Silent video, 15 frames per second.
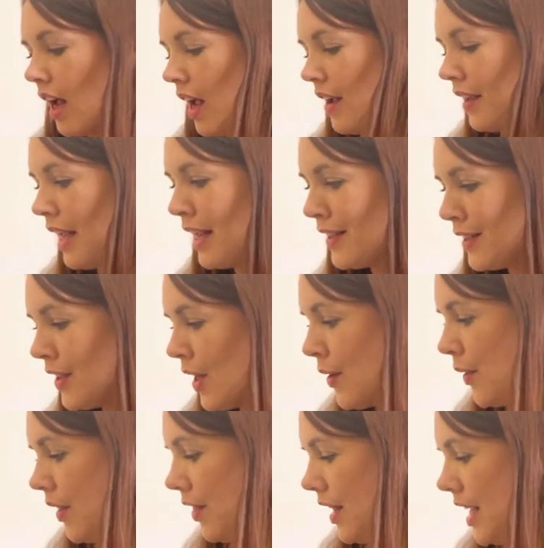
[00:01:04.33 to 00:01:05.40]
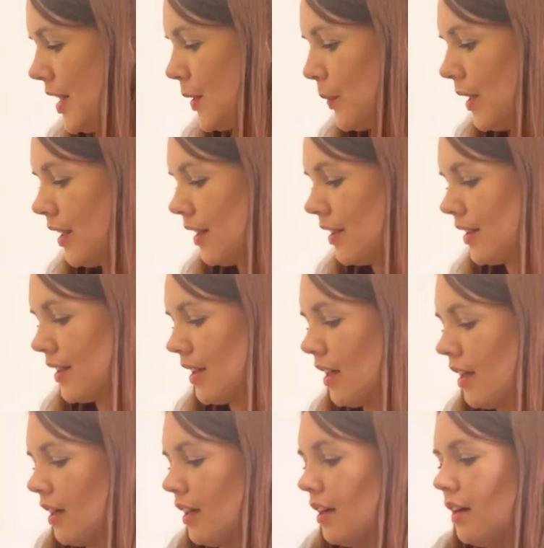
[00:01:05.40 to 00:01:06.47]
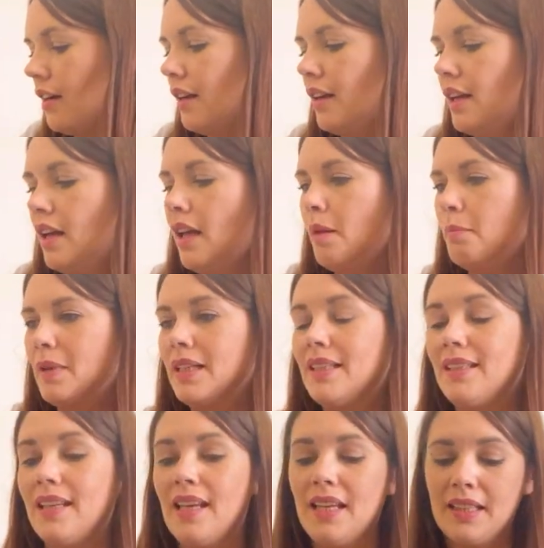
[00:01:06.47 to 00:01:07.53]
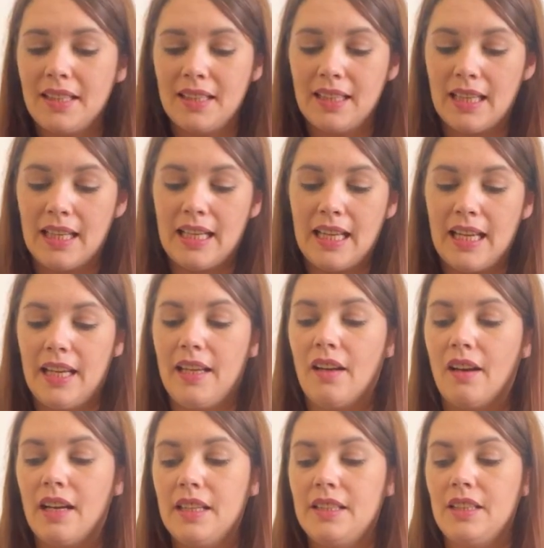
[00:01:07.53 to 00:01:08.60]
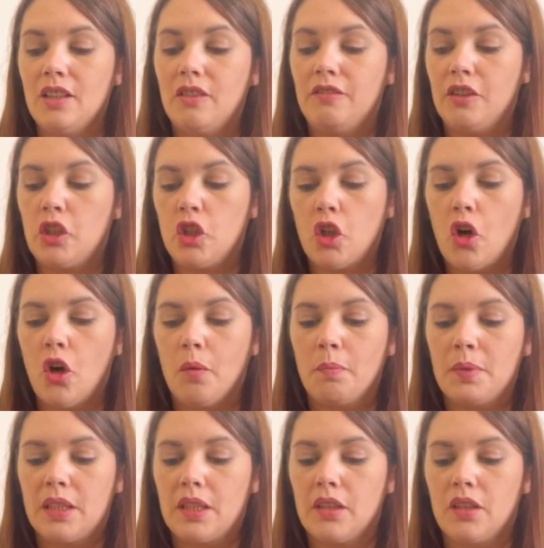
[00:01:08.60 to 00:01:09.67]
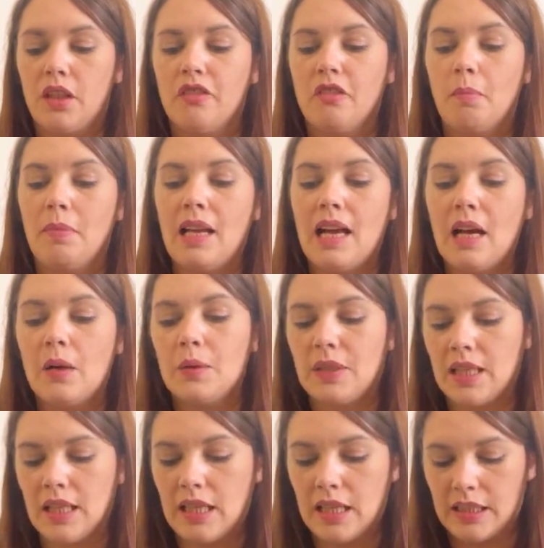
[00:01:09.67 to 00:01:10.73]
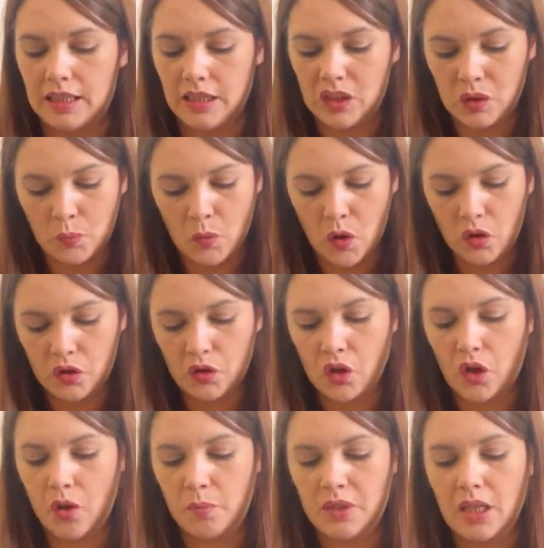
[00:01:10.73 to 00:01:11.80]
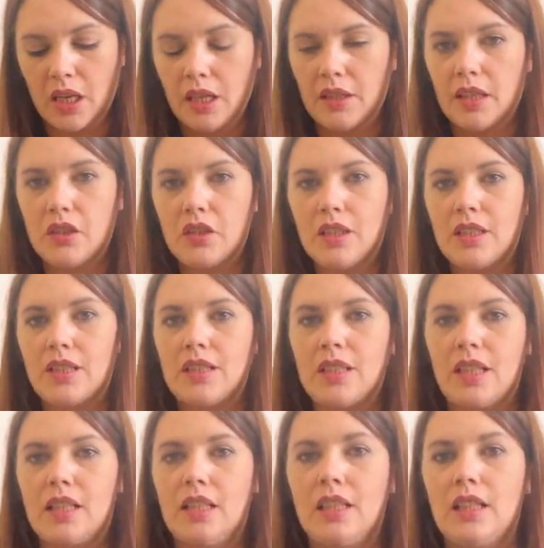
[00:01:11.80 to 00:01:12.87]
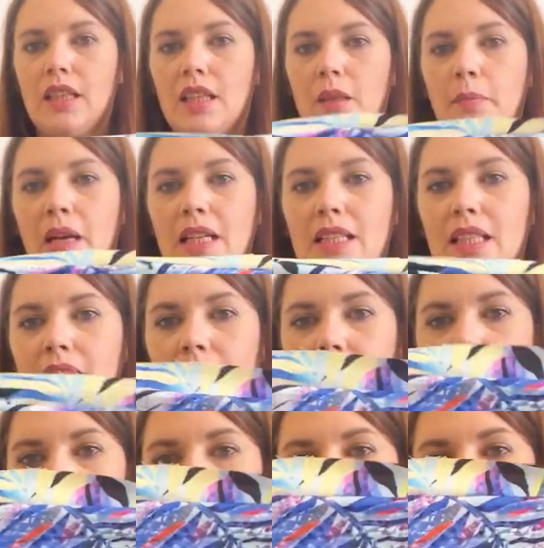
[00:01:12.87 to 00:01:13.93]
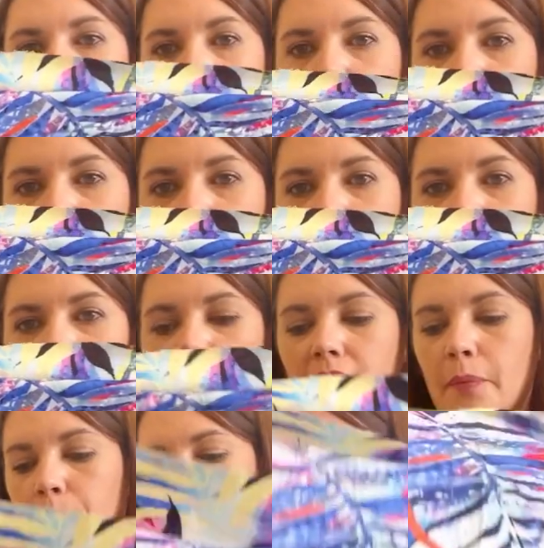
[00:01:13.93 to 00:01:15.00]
Okay, so these ones are particularly ideal for tops, so for blouses and smock tops. They're just stunning. Look at the patterns on there.